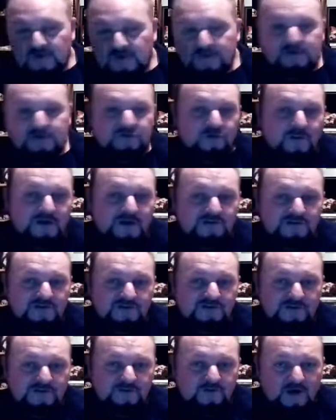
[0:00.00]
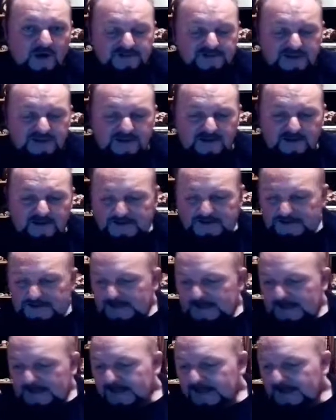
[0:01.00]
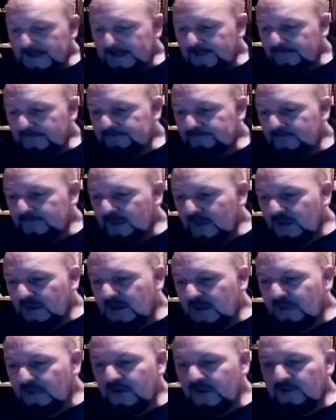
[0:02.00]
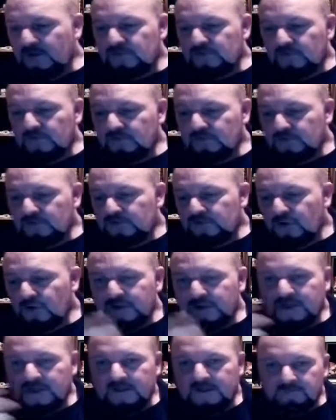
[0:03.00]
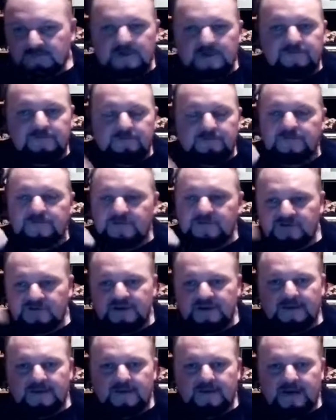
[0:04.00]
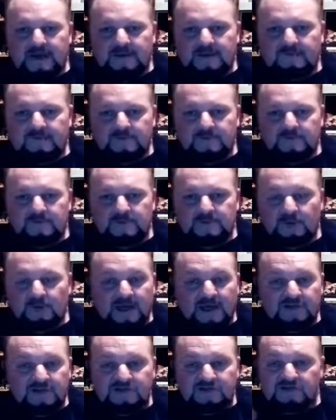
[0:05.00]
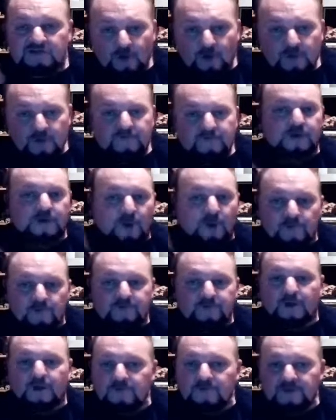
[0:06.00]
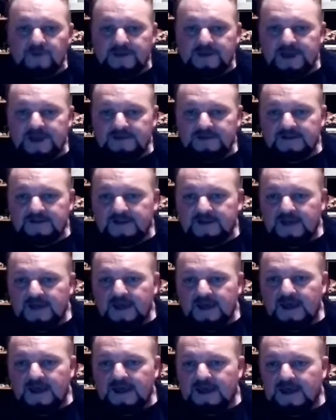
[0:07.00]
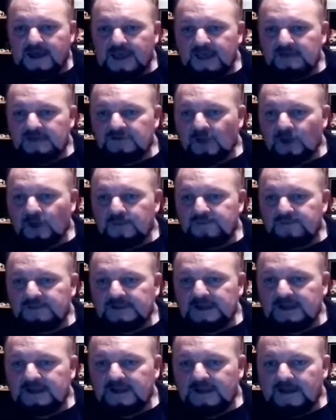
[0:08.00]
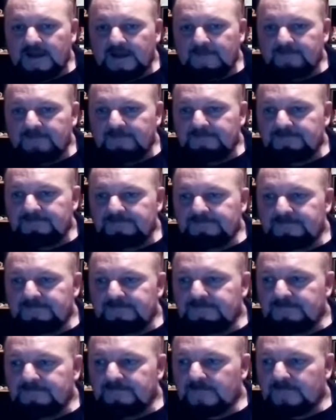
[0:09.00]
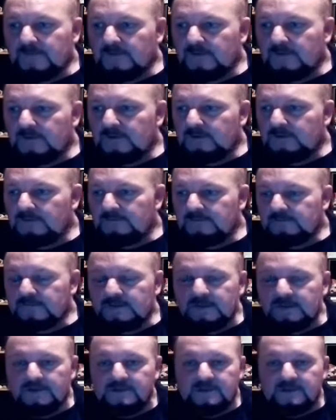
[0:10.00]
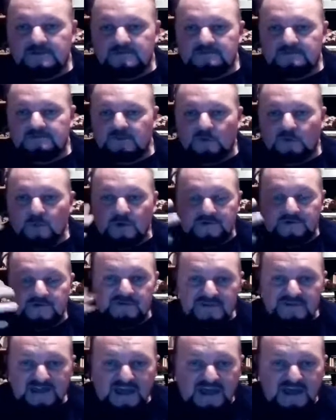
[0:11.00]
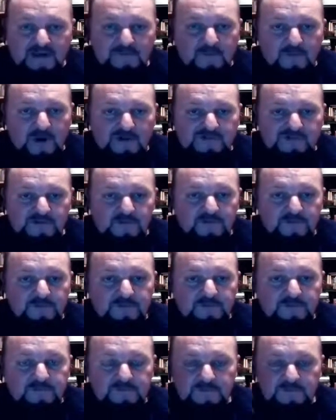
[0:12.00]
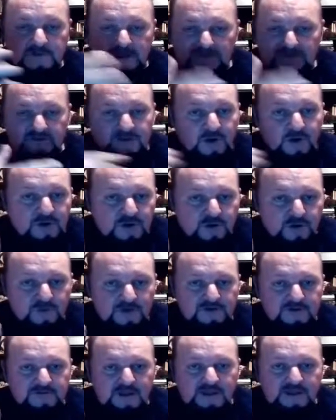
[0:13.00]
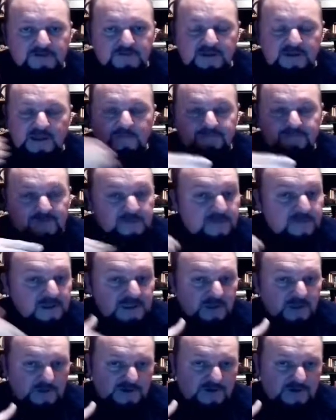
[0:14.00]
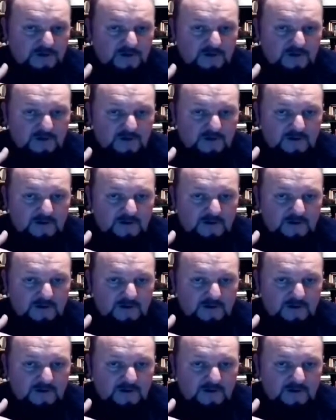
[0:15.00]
habituation sort of idea about returning, revisiting locations over and over and over again, and hopefully, you know, whatever's there might sort of get to know you and become familiar with you.